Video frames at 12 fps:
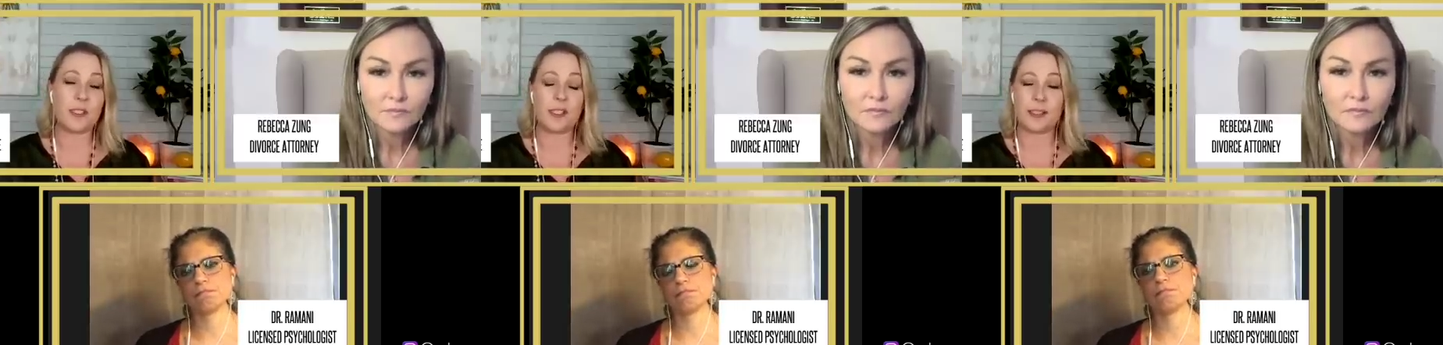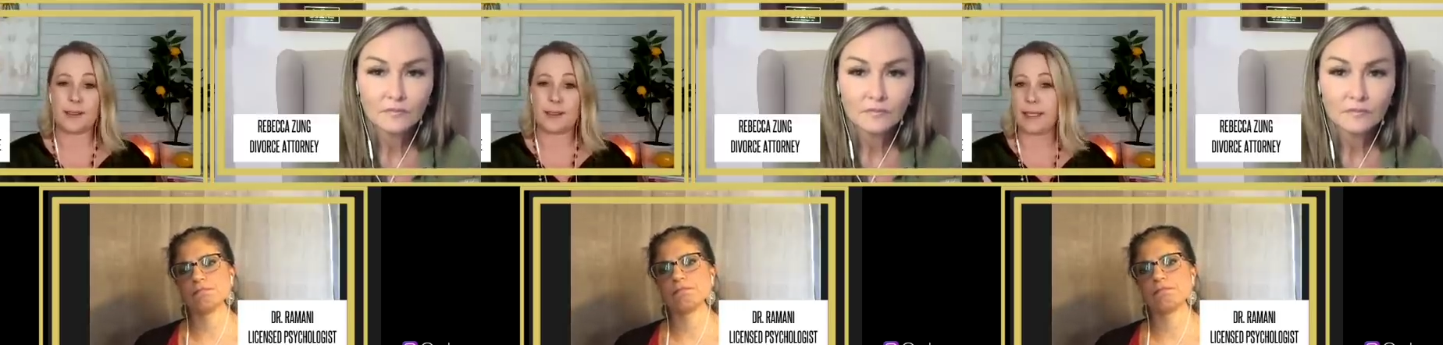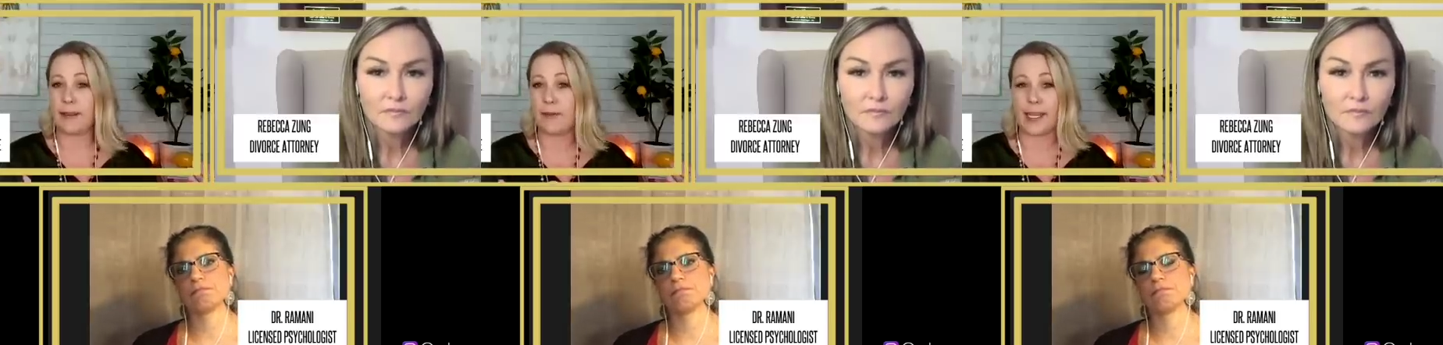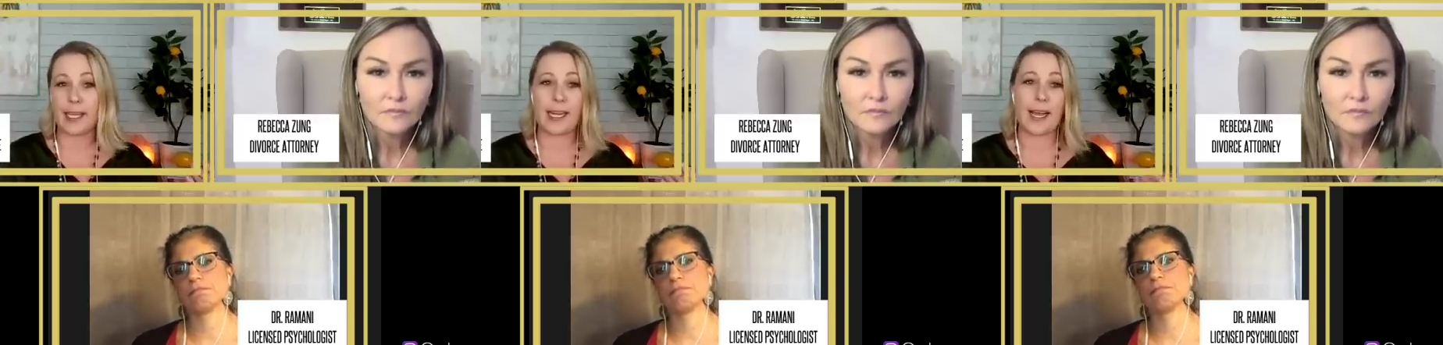Speaker 1: just if i
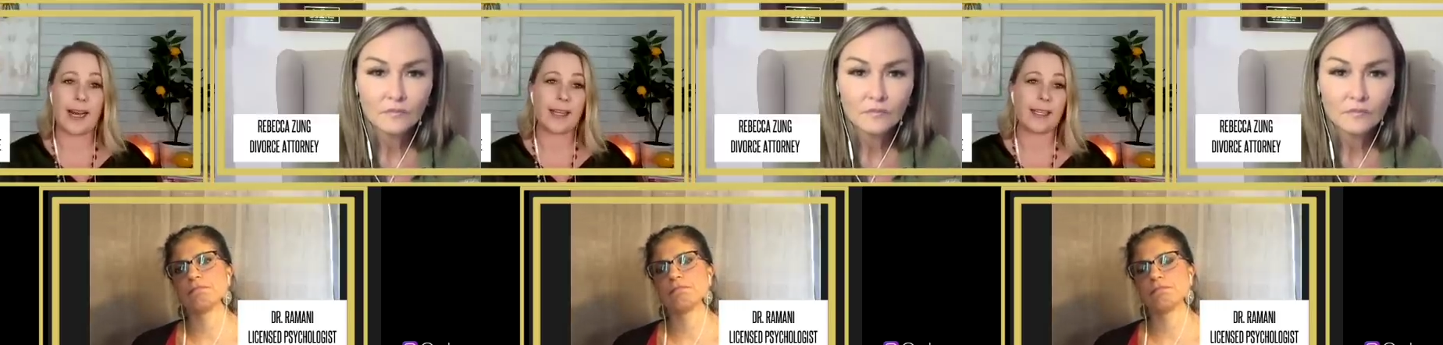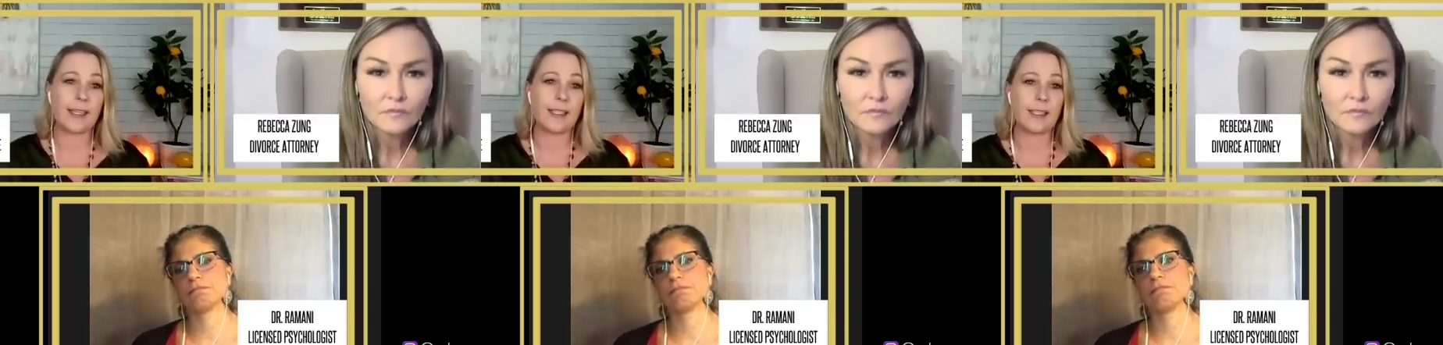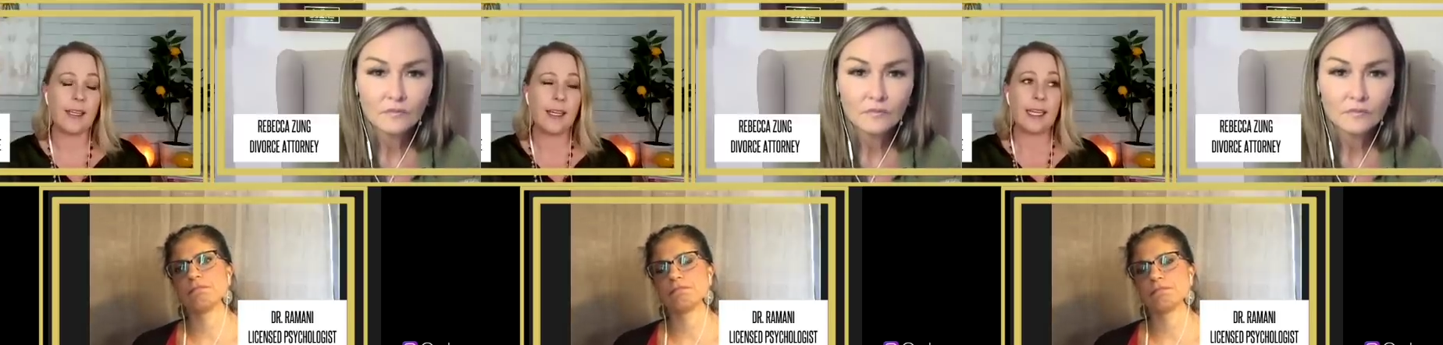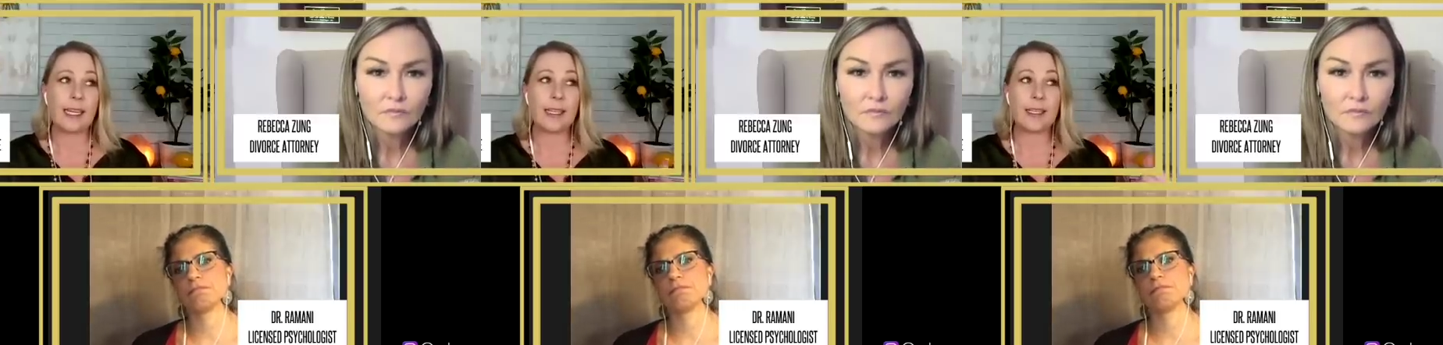can add in
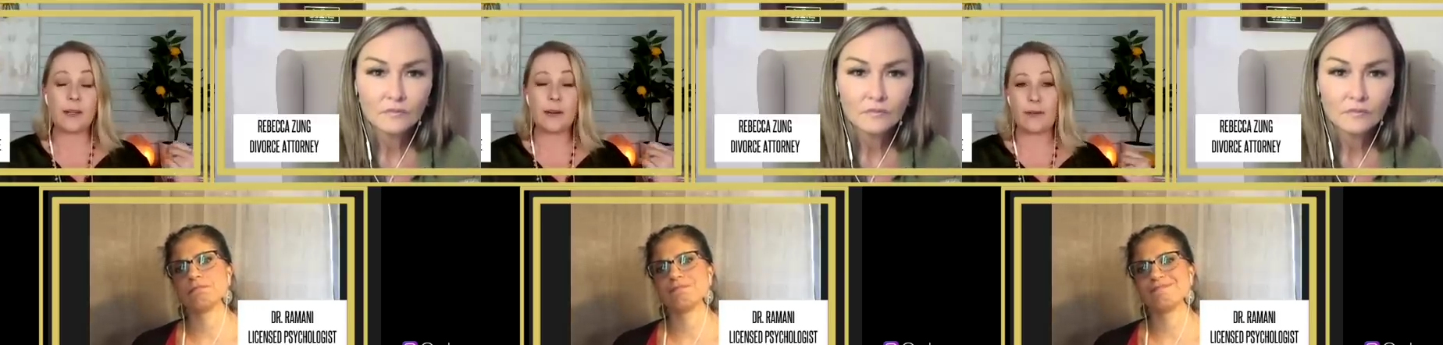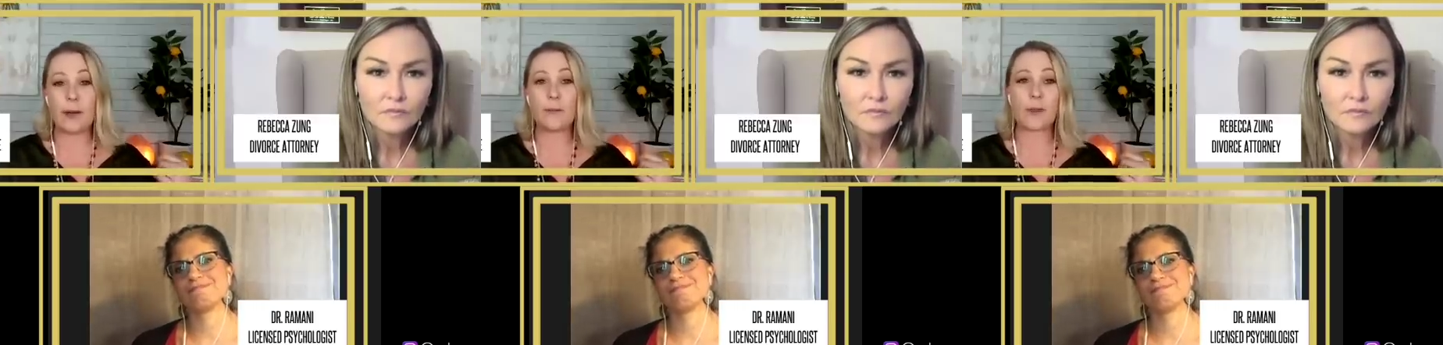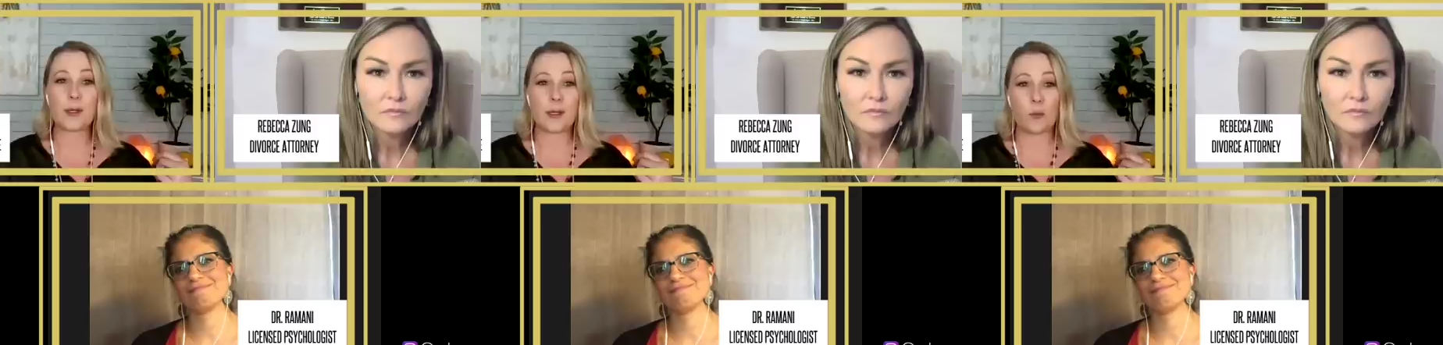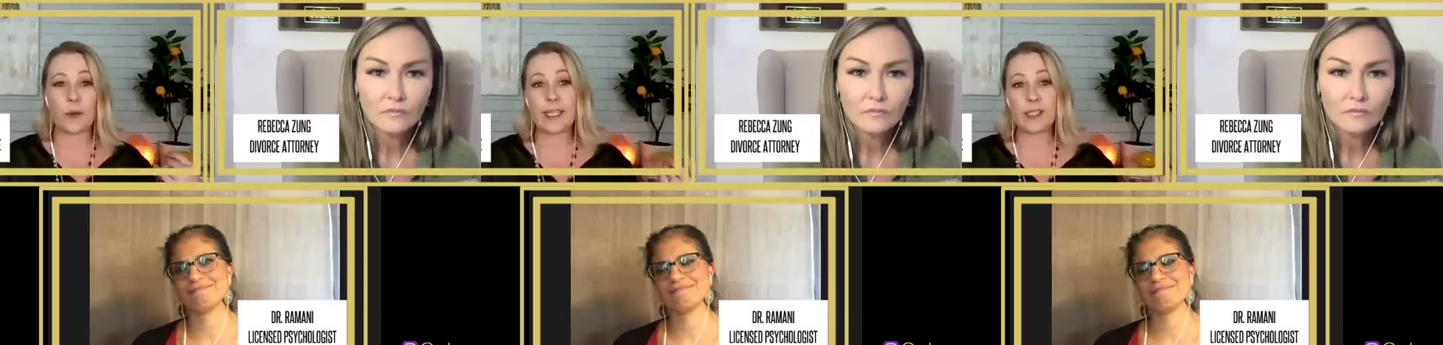in november
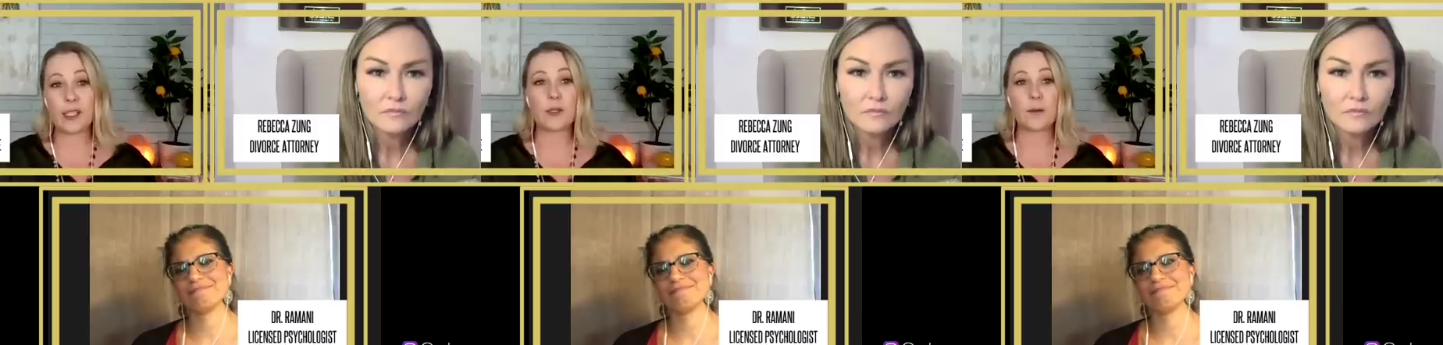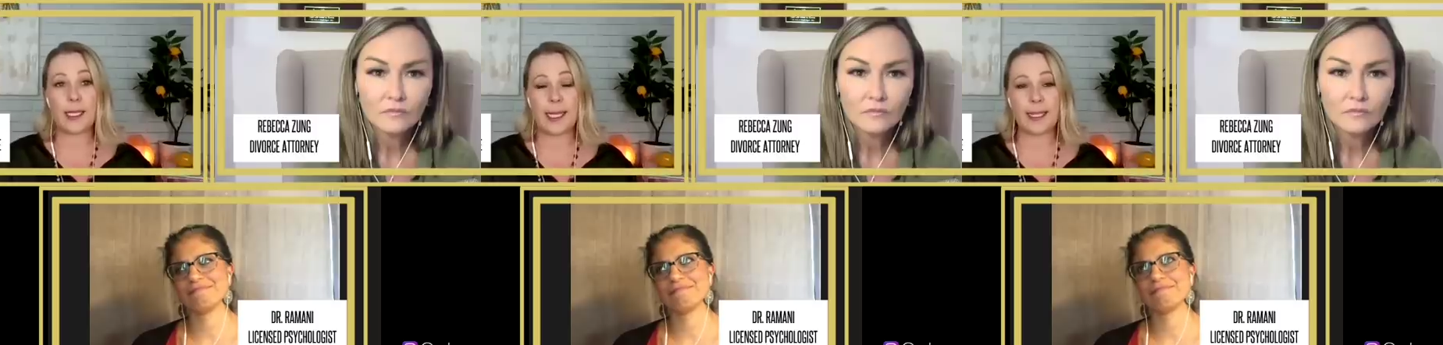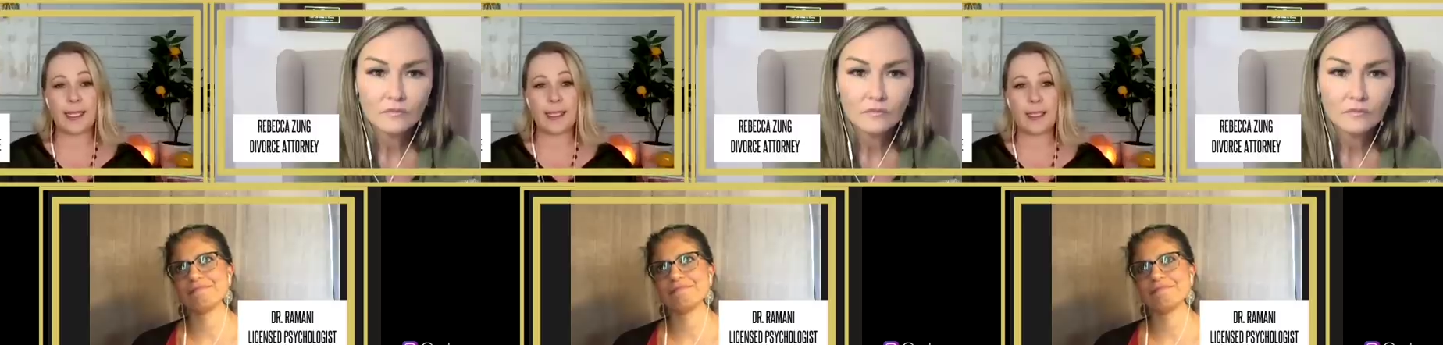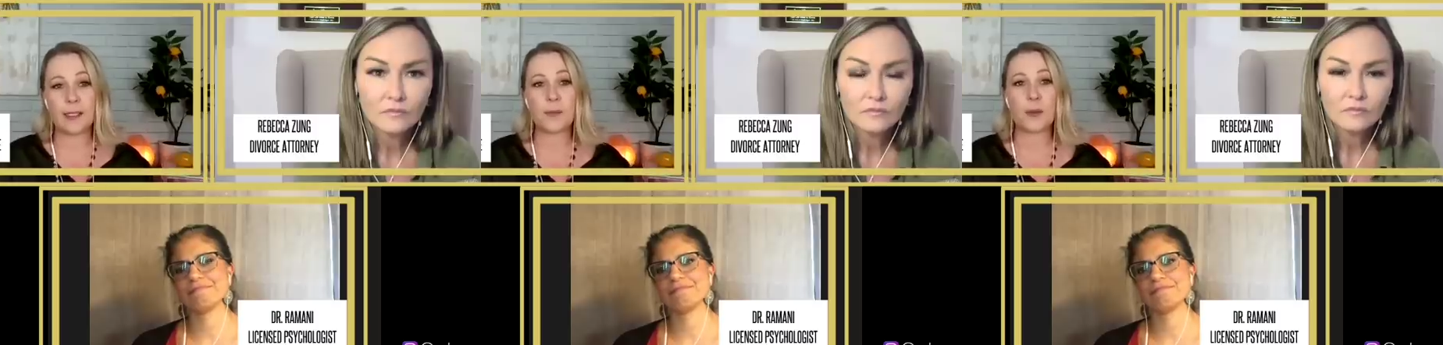we terminated his